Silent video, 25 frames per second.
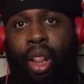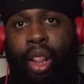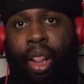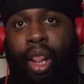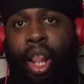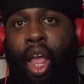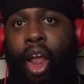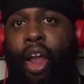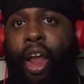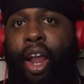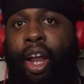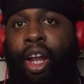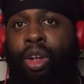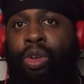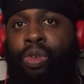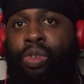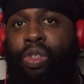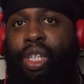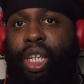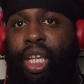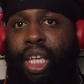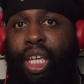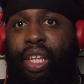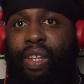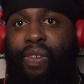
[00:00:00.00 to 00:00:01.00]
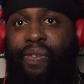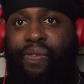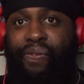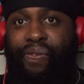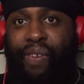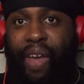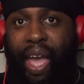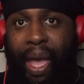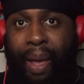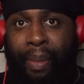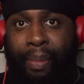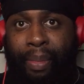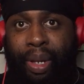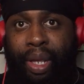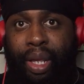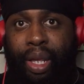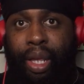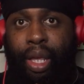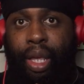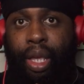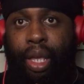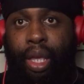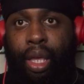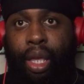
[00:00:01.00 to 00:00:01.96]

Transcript: Larry losing his family,